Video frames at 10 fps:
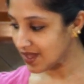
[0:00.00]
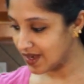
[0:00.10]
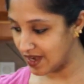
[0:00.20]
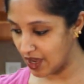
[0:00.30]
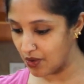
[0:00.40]

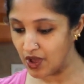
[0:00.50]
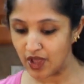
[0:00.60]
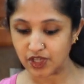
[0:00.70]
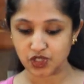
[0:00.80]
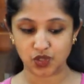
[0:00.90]
Now
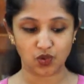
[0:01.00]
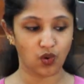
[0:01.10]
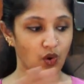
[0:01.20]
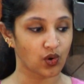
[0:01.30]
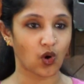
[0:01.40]
to
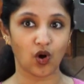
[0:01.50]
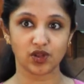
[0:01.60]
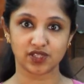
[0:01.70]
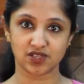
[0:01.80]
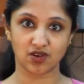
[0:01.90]
coat all
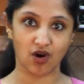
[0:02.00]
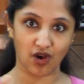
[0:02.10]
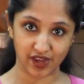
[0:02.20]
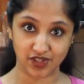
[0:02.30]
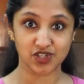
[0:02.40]
this
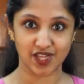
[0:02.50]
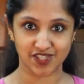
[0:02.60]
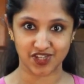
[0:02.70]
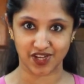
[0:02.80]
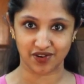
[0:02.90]
into that
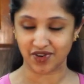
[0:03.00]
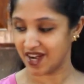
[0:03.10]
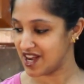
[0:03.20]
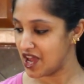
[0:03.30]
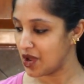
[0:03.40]
chicken,
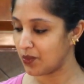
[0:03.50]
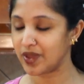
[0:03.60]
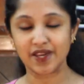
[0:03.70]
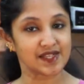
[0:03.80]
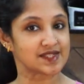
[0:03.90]
right, we
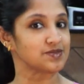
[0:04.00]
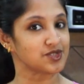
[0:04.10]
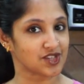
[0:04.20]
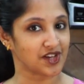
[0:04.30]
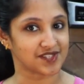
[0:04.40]
need some
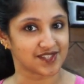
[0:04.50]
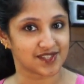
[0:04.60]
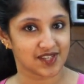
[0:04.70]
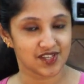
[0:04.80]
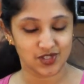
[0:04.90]

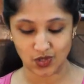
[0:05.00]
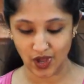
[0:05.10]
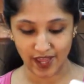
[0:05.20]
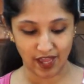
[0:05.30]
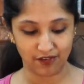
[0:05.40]
sauces. So I
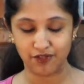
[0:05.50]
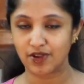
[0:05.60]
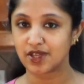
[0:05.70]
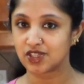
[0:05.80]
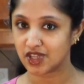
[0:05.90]
have
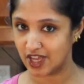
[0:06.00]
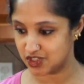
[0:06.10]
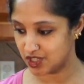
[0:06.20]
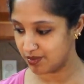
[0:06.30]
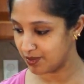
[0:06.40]

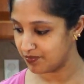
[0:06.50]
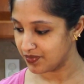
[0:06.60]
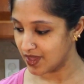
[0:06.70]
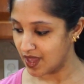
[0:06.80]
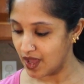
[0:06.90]
ketchup,
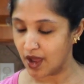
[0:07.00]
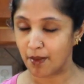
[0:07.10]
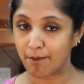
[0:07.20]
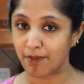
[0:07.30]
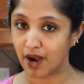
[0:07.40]

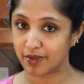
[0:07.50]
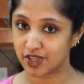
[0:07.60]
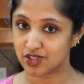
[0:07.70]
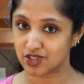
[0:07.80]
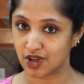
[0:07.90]

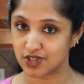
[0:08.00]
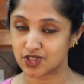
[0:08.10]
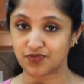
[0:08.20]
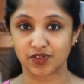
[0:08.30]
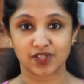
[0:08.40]
barbecue
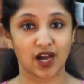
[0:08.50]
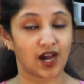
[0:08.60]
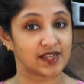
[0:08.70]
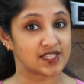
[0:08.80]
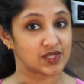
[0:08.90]
sauce for the
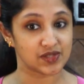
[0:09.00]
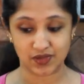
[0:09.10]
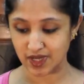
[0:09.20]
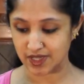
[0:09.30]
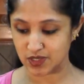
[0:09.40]
honey
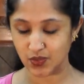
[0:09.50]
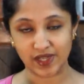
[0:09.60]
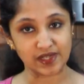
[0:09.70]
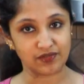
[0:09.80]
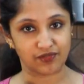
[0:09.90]

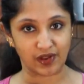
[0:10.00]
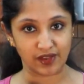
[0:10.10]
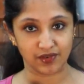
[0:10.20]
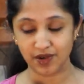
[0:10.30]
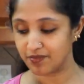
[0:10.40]
sweet
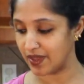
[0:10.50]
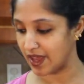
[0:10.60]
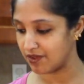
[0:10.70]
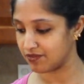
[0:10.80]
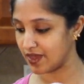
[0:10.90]
flavor. I
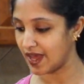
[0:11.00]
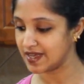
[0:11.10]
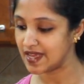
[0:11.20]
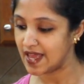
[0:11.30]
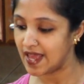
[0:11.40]
have that.
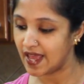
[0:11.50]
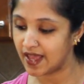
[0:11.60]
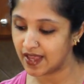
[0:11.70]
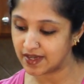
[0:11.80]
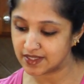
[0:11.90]

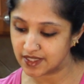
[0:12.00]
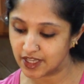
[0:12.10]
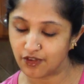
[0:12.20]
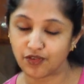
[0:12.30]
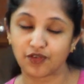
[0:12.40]
And
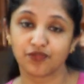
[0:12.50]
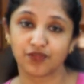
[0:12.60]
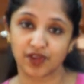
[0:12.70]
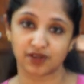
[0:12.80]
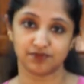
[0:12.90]
if you
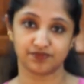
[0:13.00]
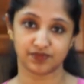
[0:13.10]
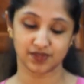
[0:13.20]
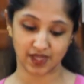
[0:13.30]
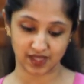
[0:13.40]
feel
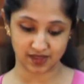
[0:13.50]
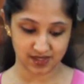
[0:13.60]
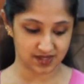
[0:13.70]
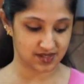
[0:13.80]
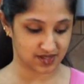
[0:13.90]
like
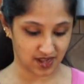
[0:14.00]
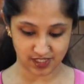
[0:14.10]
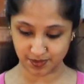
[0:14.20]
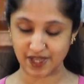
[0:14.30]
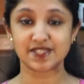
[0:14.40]
this is not
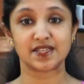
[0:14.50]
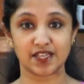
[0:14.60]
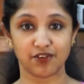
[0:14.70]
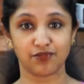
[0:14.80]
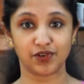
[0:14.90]
spicy
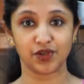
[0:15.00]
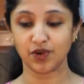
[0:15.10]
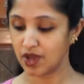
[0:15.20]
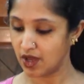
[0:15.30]
enough for you,